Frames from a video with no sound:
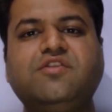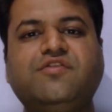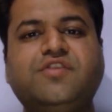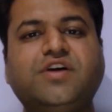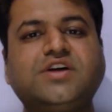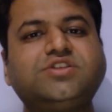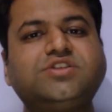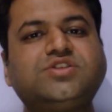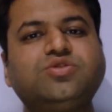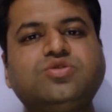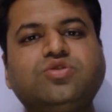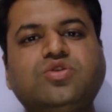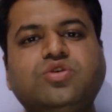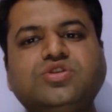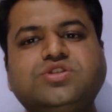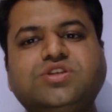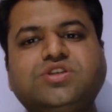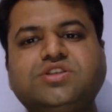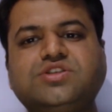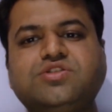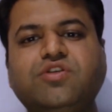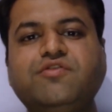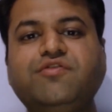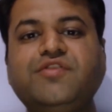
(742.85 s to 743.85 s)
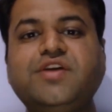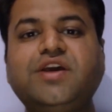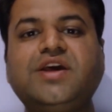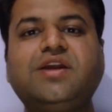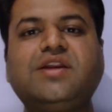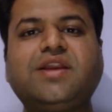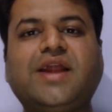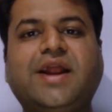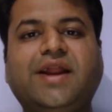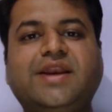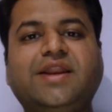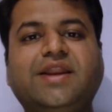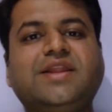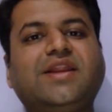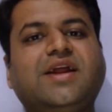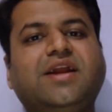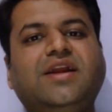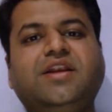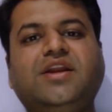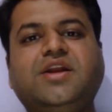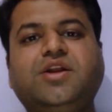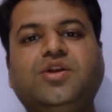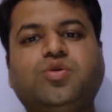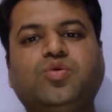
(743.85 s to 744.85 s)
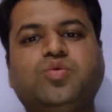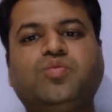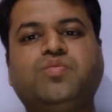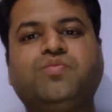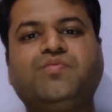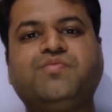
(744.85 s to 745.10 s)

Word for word: first two questions of year nineteen ninety-two.